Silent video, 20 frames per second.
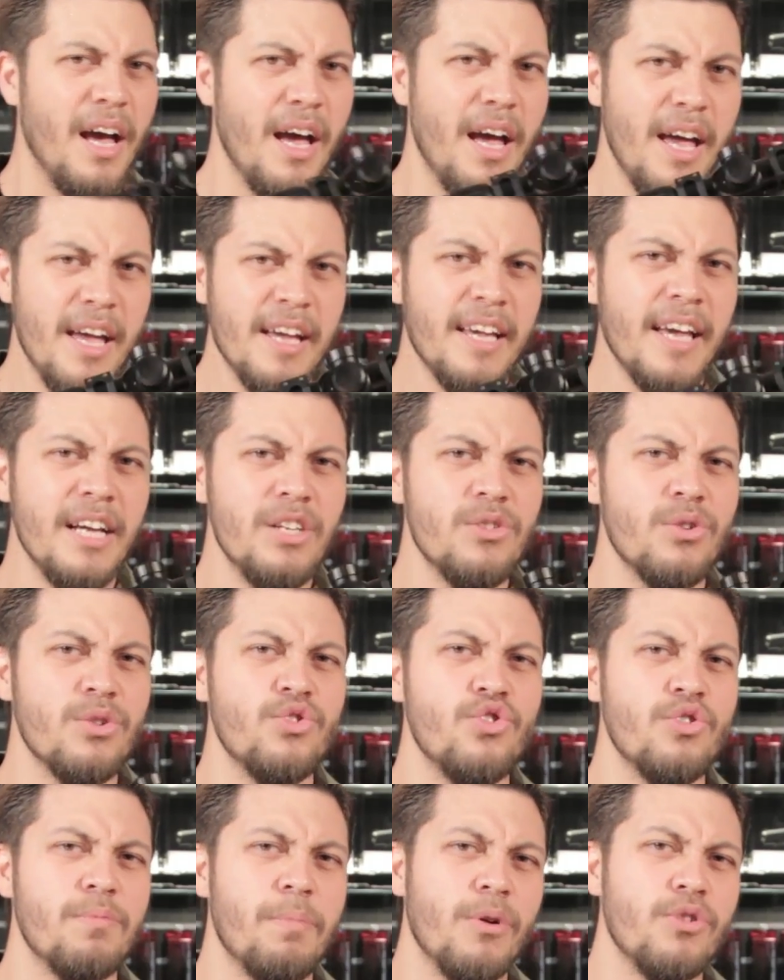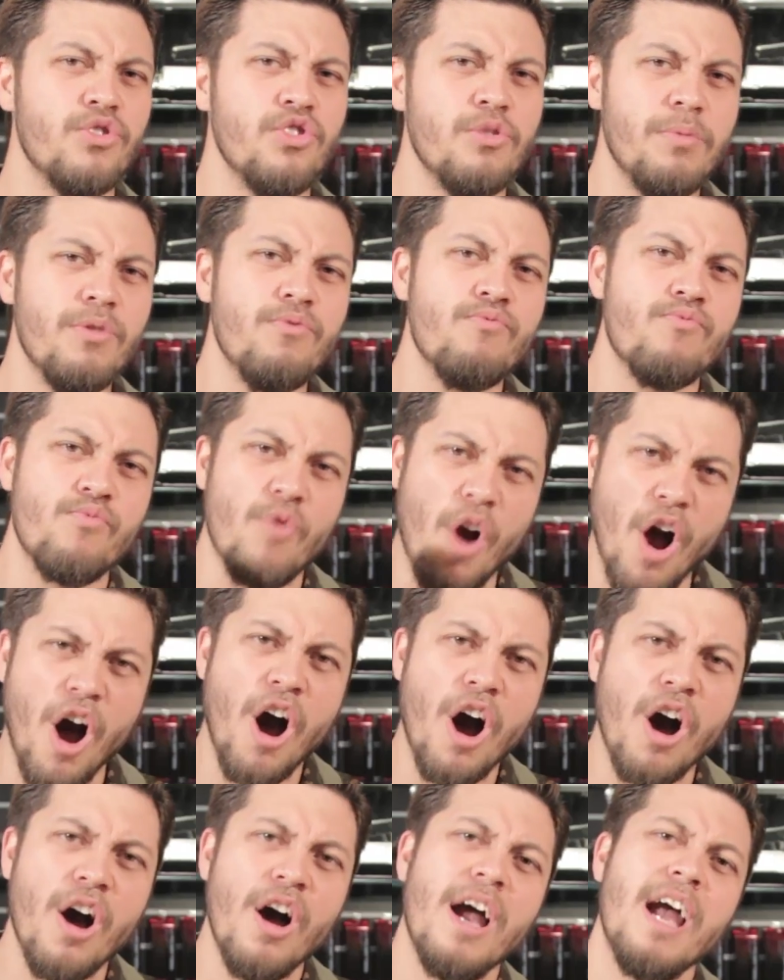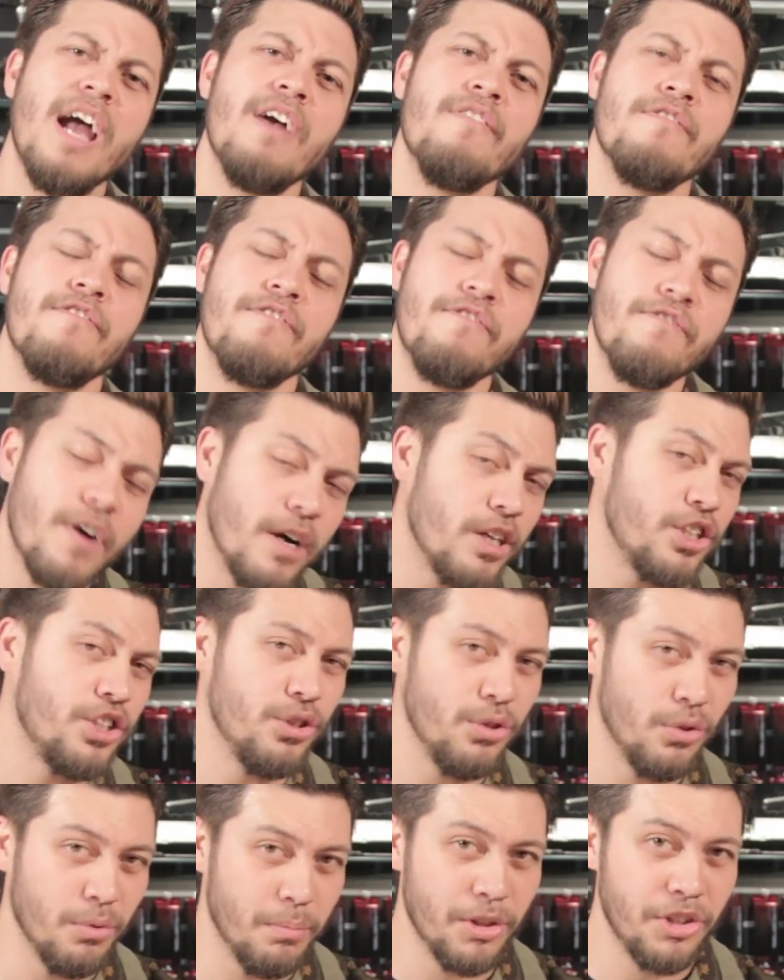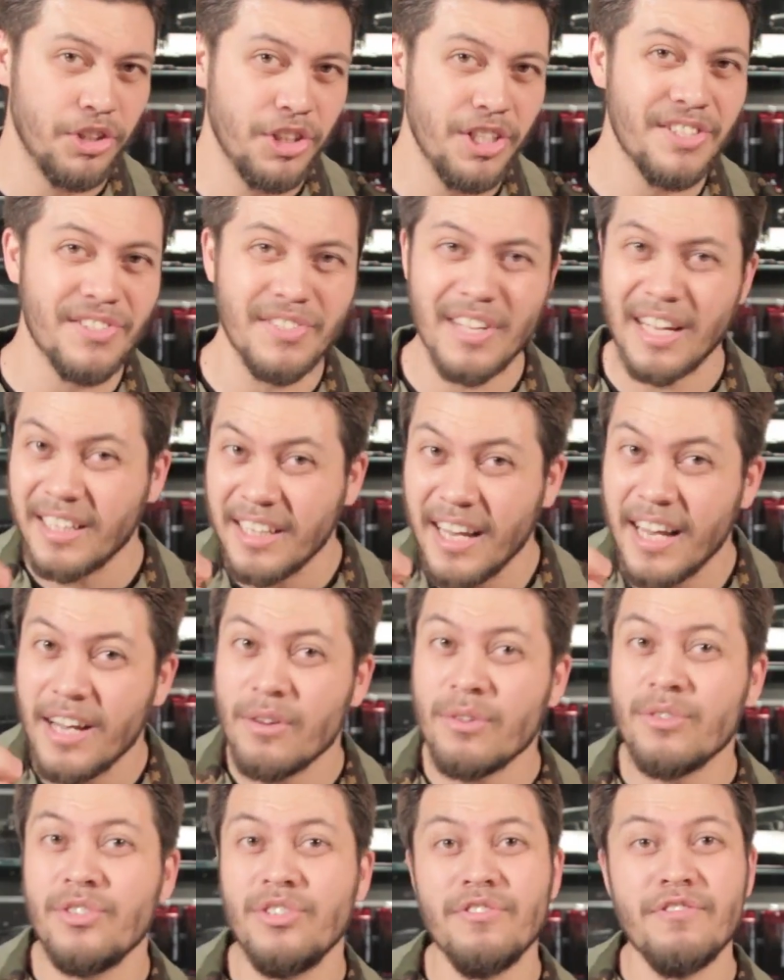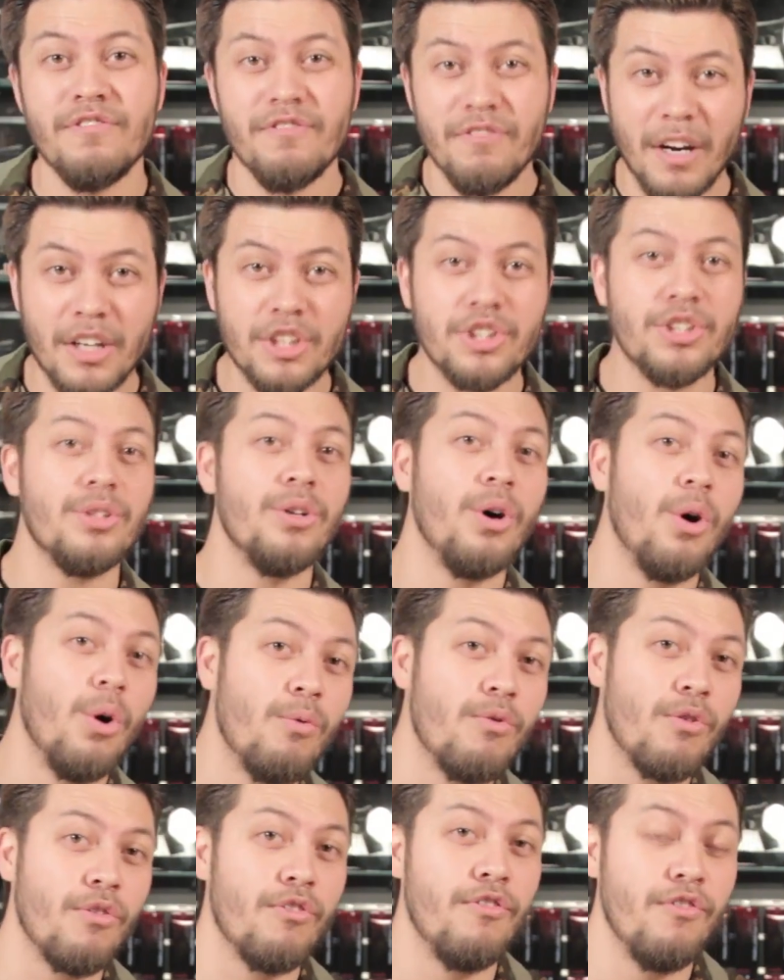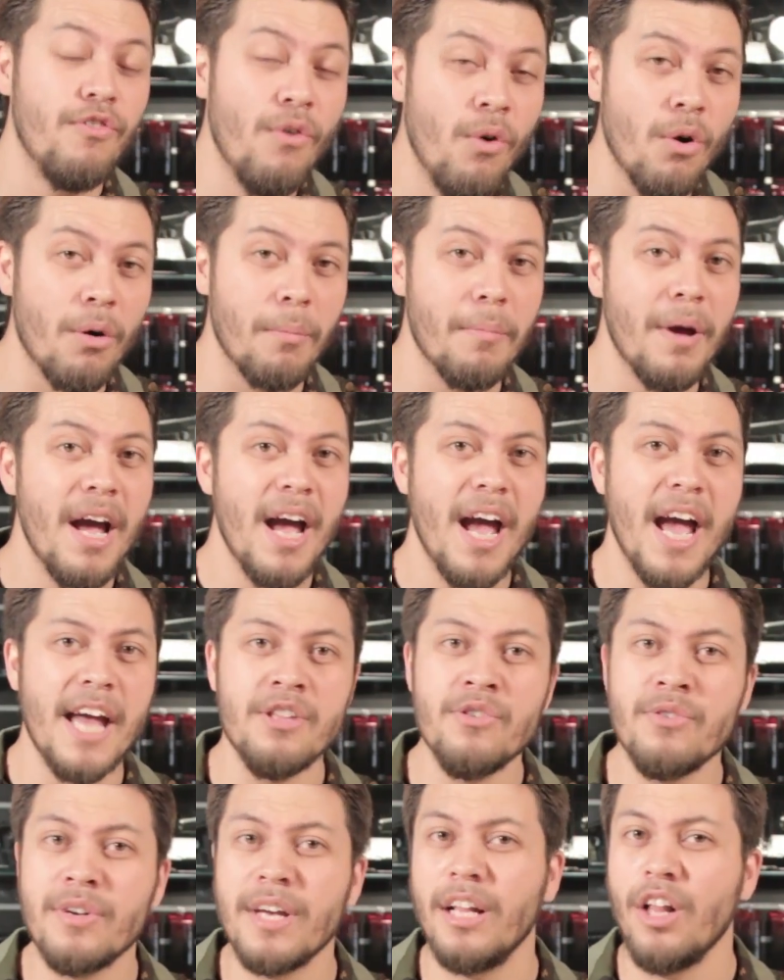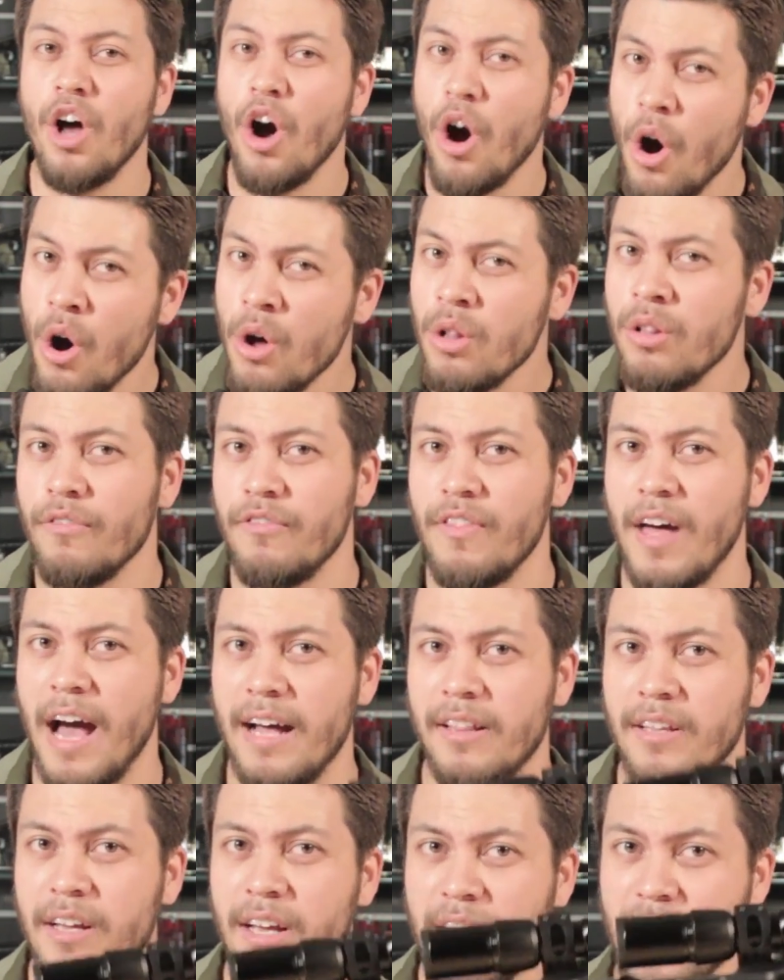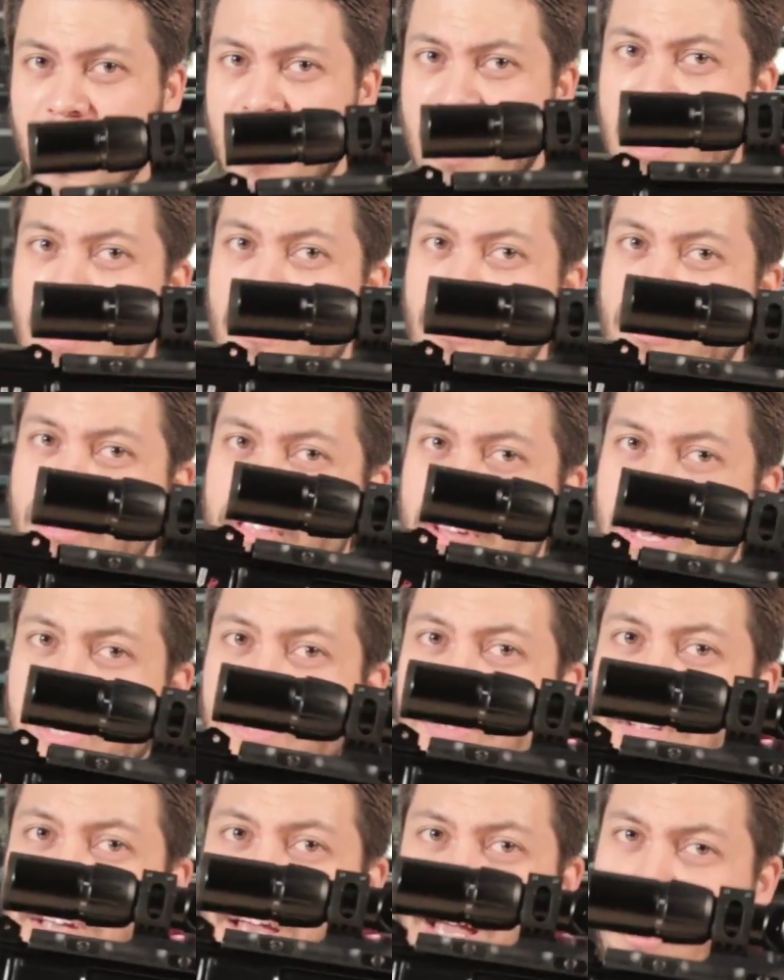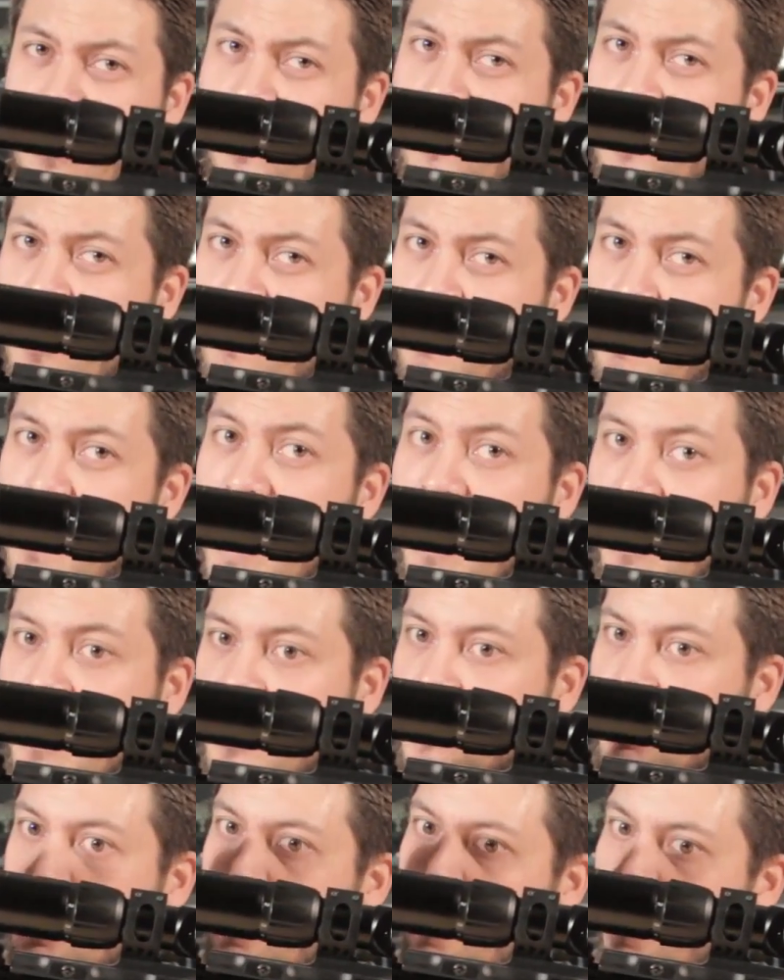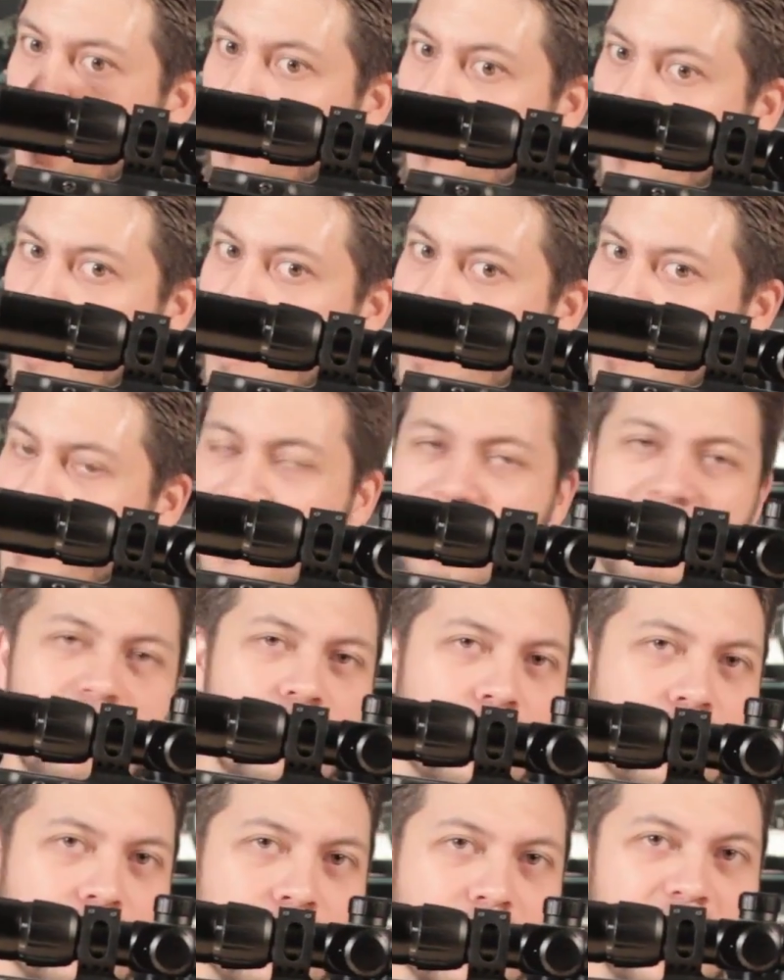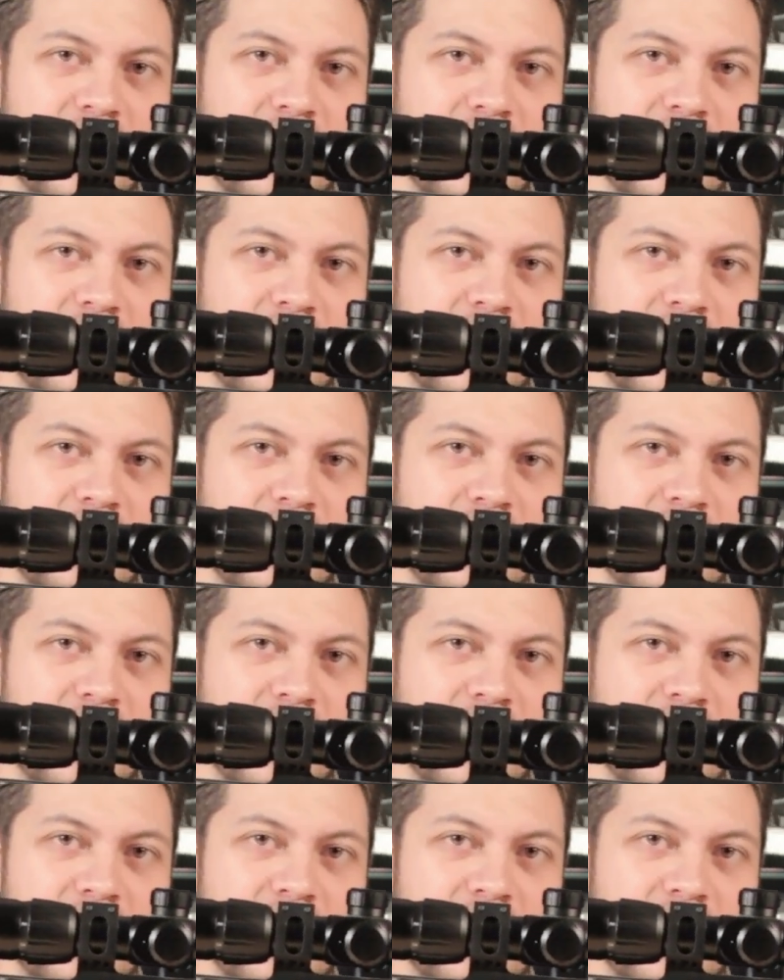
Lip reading: AKs are supposed to be raw and functional machines that cater to function over form, and you get all of that in this airsoft package right here.